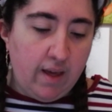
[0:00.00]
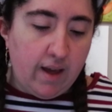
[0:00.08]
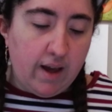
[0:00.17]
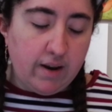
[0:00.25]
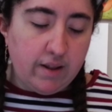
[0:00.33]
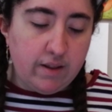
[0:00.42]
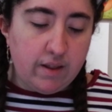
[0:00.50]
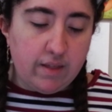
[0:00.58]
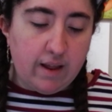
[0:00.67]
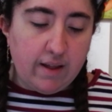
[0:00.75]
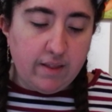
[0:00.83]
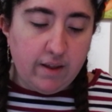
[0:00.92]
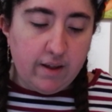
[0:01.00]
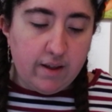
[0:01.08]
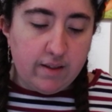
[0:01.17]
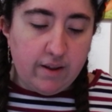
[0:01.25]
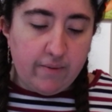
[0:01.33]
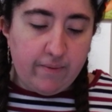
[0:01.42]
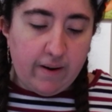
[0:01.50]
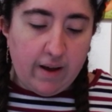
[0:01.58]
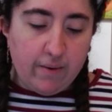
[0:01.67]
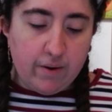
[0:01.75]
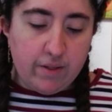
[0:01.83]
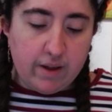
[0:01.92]
"And in the sand, the
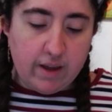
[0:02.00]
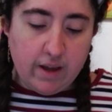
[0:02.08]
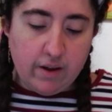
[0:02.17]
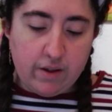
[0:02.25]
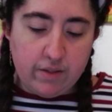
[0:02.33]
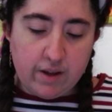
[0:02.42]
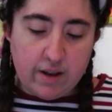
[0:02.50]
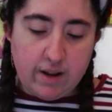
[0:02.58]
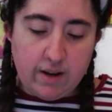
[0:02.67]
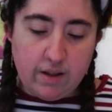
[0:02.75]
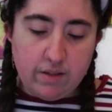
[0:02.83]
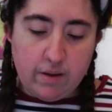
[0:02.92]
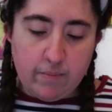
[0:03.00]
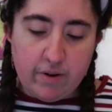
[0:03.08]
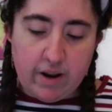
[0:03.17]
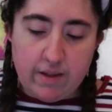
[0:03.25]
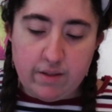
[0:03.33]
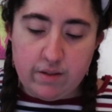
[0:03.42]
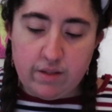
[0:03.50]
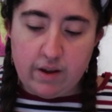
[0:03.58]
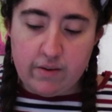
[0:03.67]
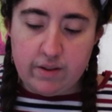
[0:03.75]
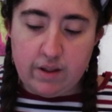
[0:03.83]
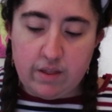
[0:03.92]
flower of the king of Gardenia symbolizes
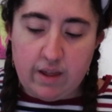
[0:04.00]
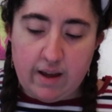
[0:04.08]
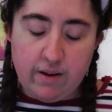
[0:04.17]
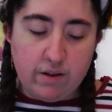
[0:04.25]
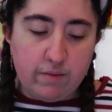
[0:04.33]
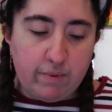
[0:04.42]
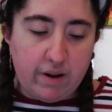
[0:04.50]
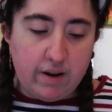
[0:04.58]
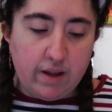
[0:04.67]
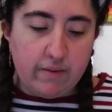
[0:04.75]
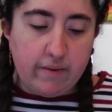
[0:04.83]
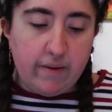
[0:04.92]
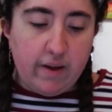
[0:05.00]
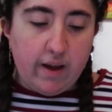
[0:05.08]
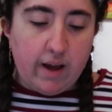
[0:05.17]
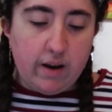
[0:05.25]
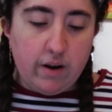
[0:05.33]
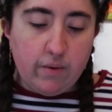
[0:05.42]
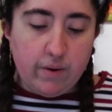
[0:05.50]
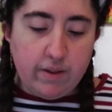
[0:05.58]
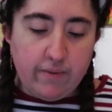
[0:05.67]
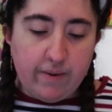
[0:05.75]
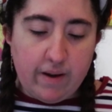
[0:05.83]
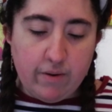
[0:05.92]
secret desire," explained Ingrid. "I know what
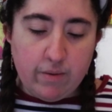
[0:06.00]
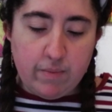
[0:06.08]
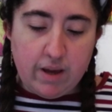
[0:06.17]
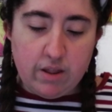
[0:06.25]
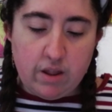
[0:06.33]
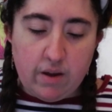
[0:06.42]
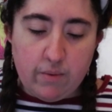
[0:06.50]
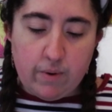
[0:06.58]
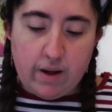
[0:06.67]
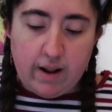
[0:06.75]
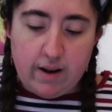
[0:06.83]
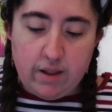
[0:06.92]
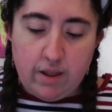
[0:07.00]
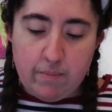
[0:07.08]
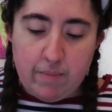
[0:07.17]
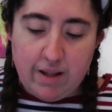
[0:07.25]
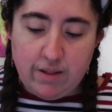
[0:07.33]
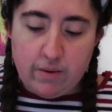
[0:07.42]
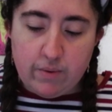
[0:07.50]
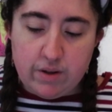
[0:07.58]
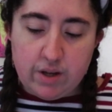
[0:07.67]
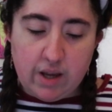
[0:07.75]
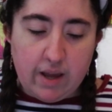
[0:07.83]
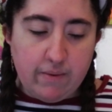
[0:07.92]
the flower means and what Alida meant when
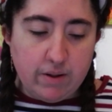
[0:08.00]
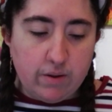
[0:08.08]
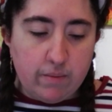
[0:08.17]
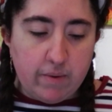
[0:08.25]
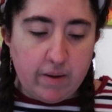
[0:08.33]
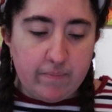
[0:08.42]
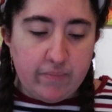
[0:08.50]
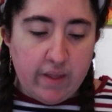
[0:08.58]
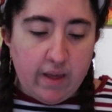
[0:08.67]
she gave it to me.